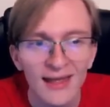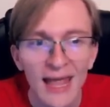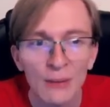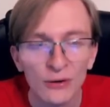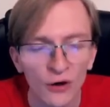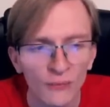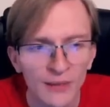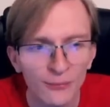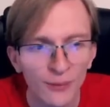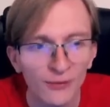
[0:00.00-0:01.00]
and we call the
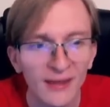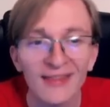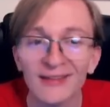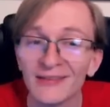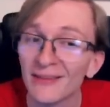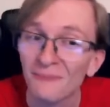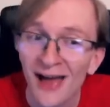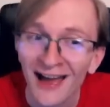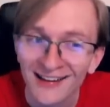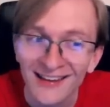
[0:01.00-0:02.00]
bait properly, and in the
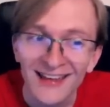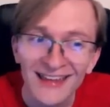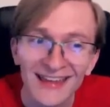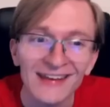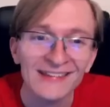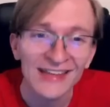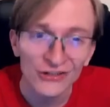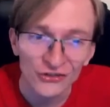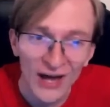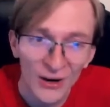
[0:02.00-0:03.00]
back, it is a
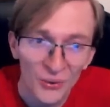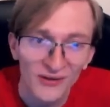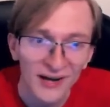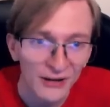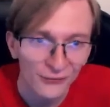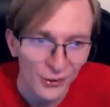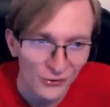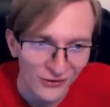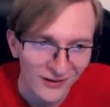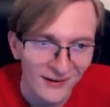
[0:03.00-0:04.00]
Shadow
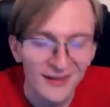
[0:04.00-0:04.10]
Typhlosion.